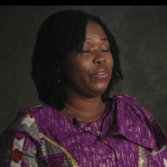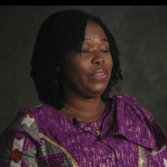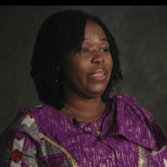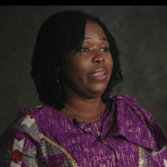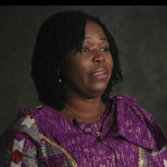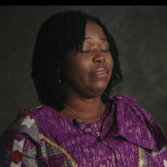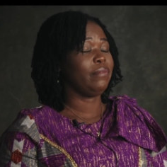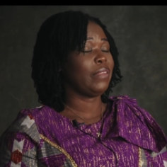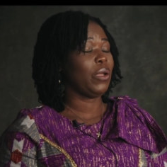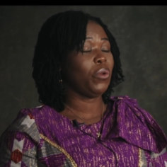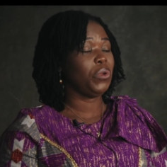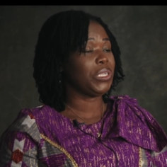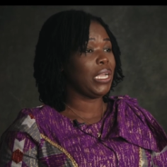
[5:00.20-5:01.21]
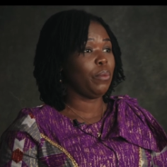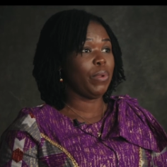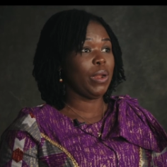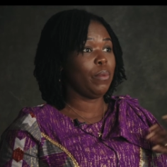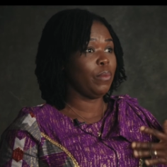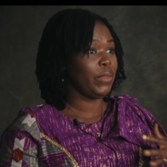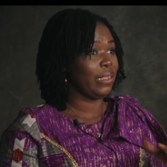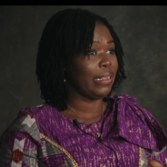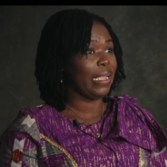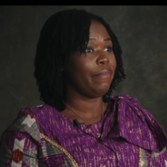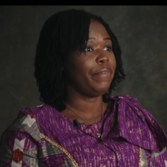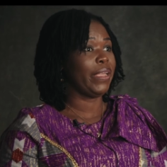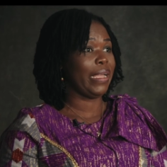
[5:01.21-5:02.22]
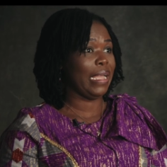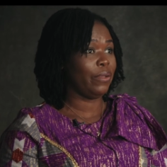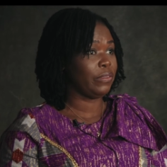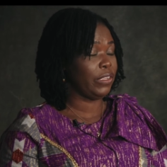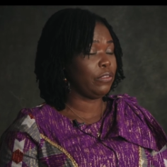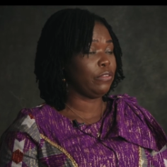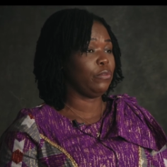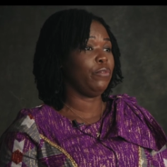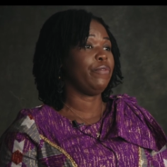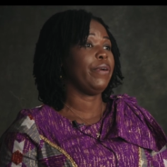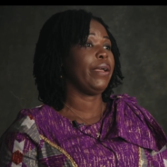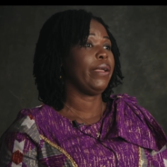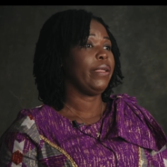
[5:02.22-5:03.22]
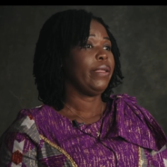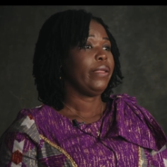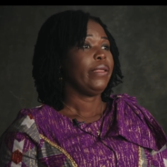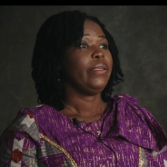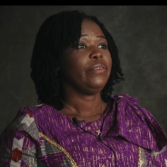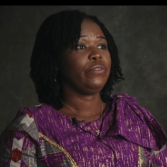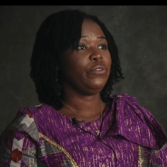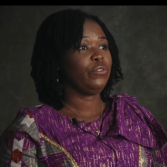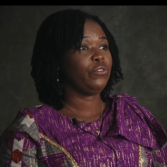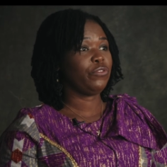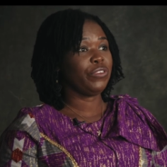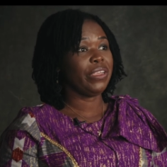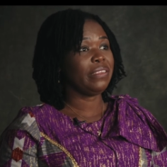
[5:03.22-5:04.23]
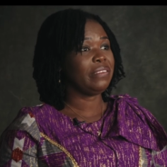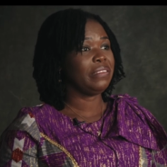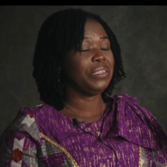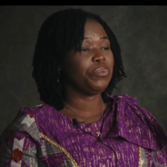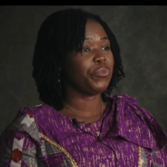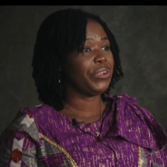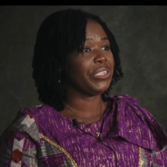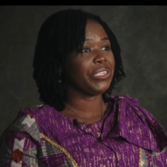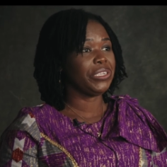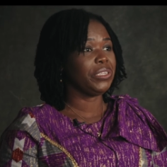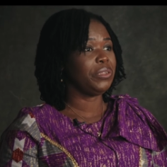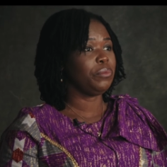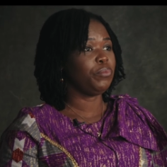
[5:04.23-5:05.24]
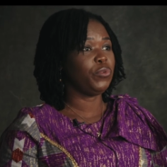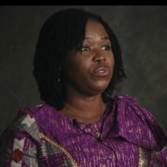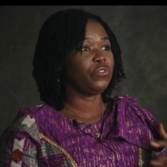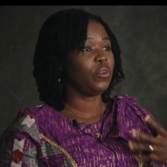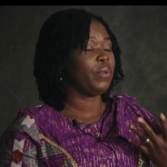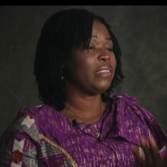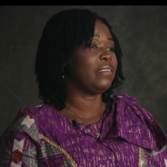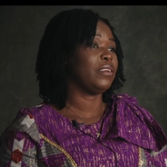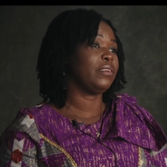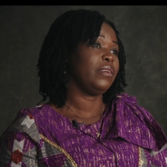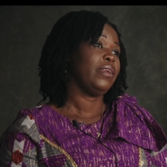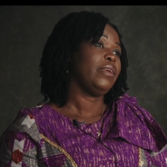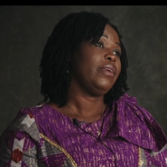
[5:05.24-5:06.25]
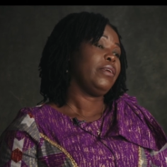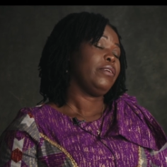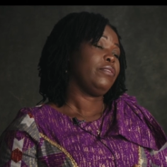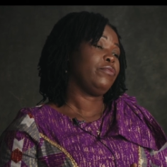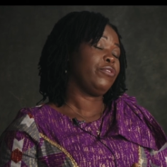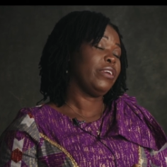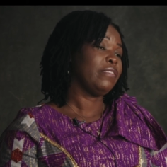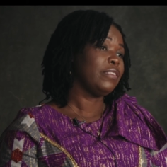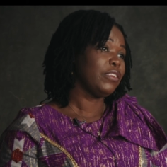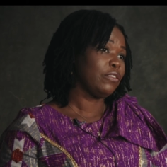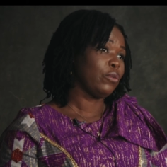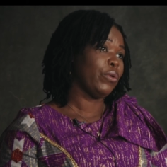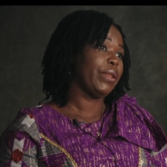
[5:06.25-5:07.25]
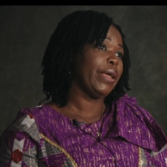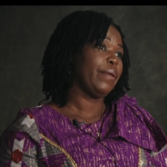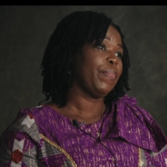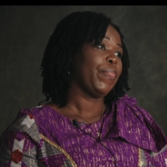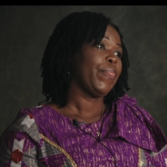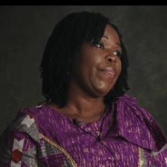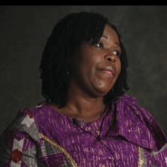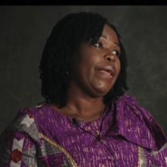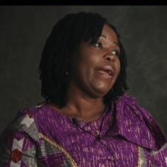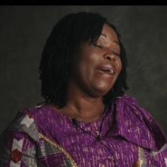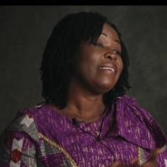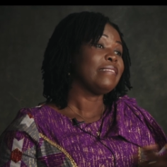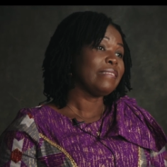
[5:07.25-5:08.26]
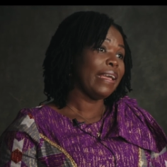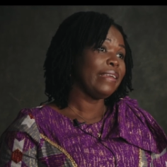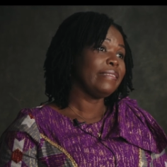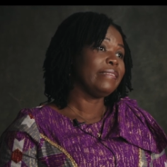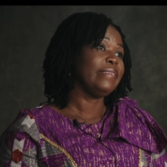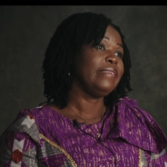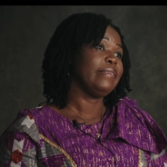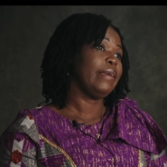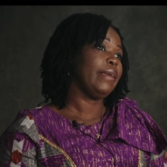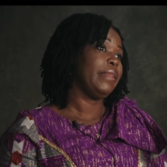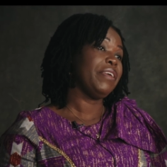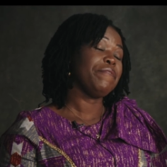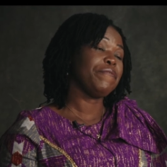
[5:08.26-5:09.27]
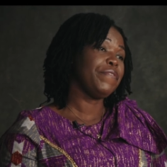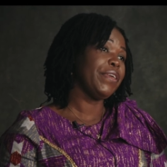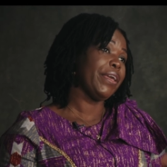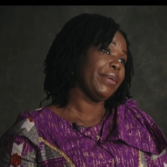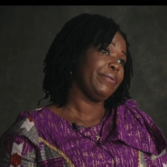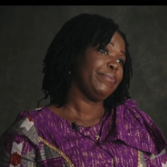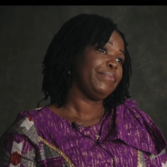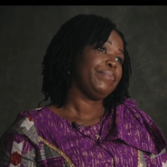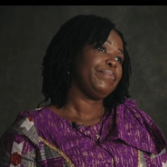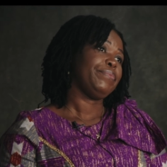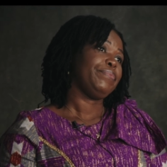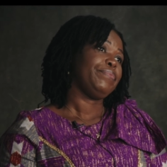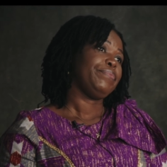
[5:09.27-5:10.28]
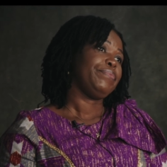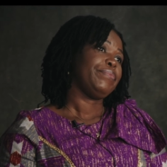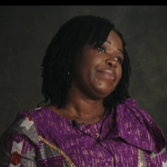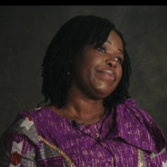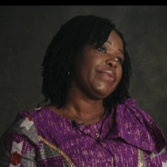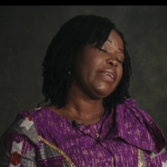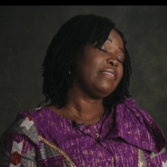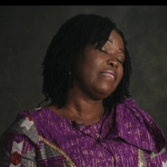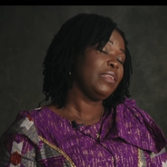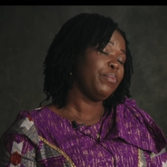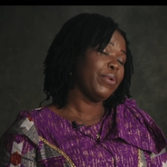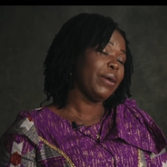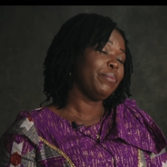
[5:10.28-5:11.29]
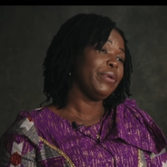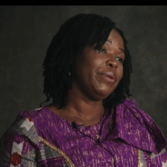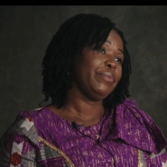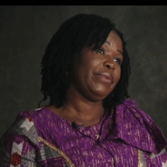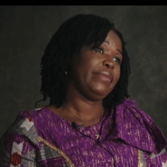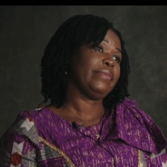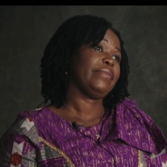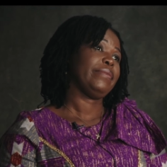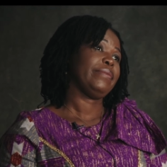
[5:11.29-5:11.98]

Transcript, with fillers: of the psychological problems that I've encountered so far. So stress, depression, post-traumatic stress disorder, anxiety, and fear, and sleep problems.